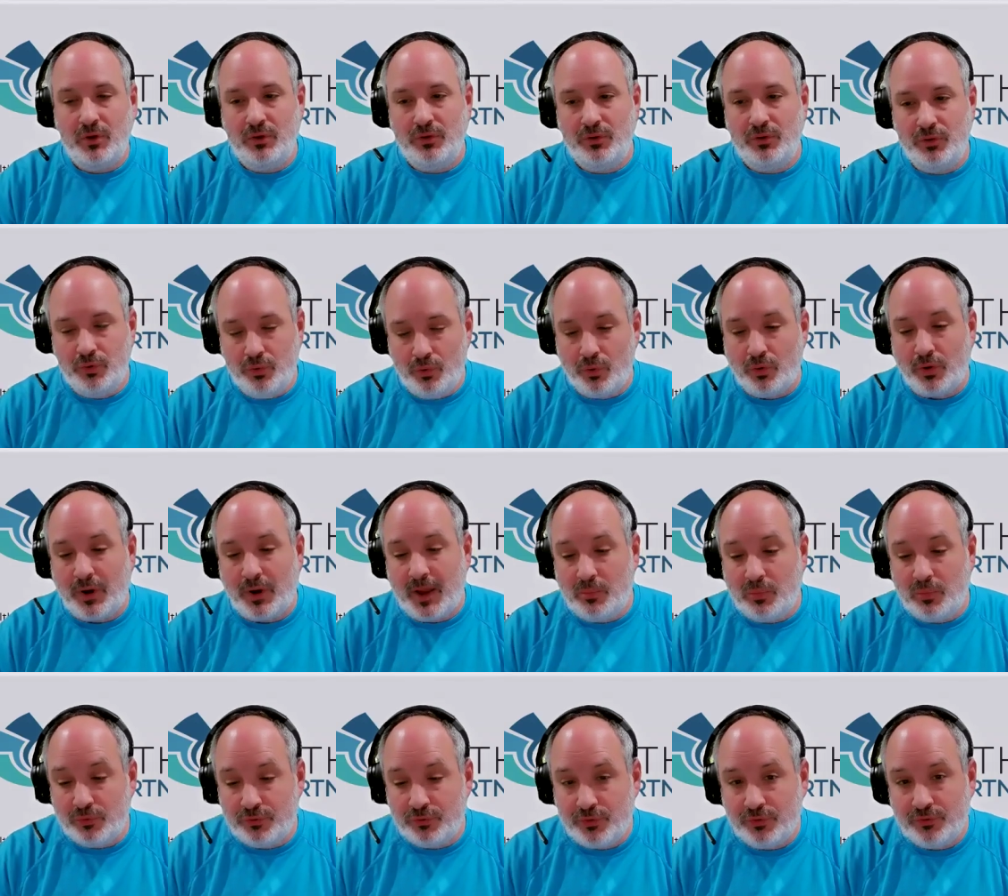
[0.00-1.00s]
you are
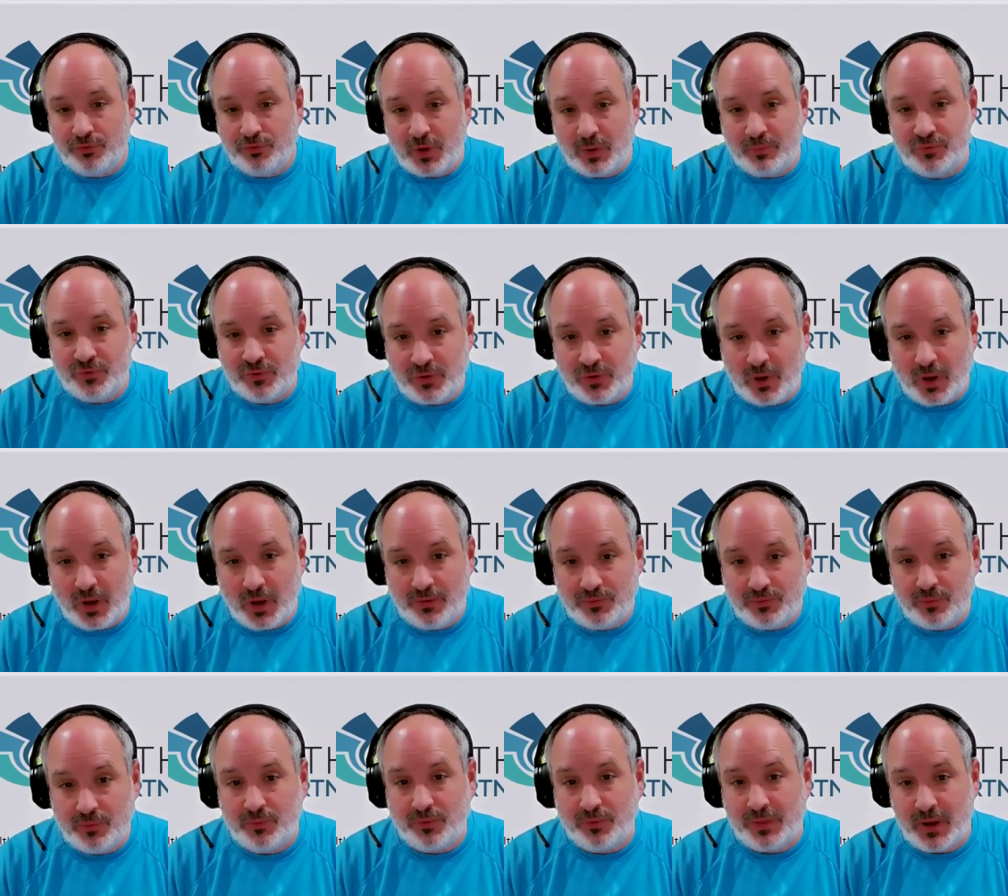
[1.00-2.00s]
able to
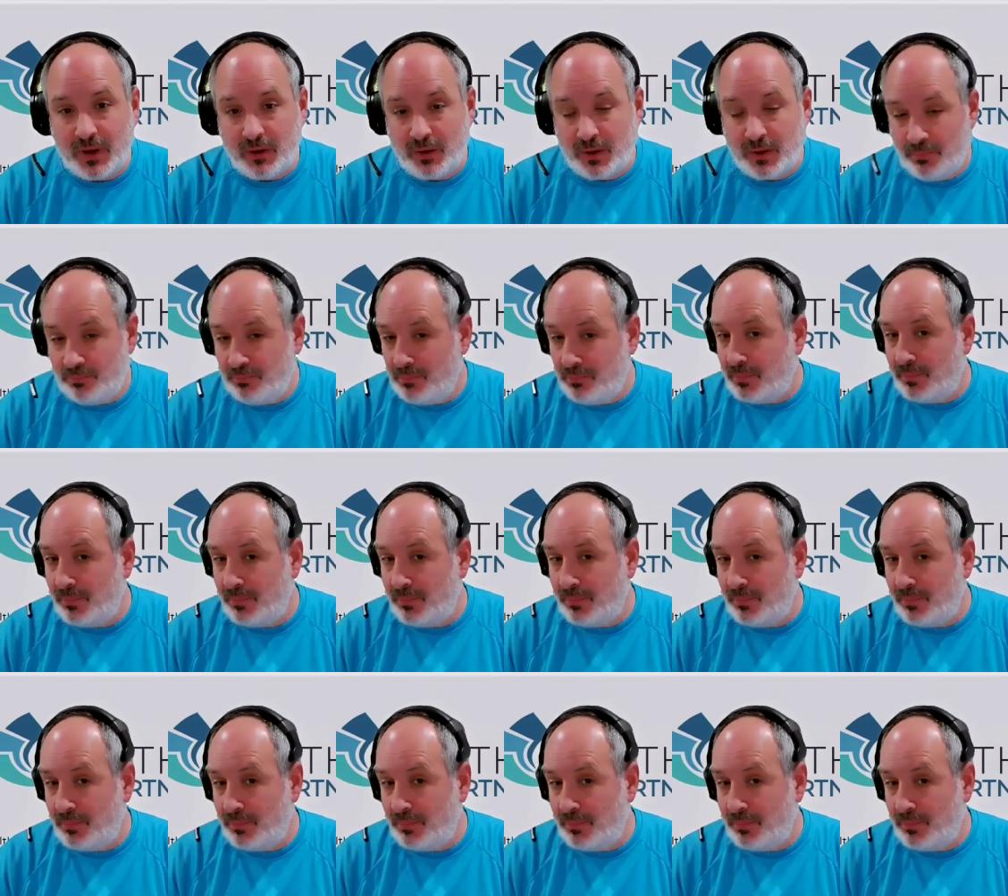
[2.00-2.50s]
subsidize it without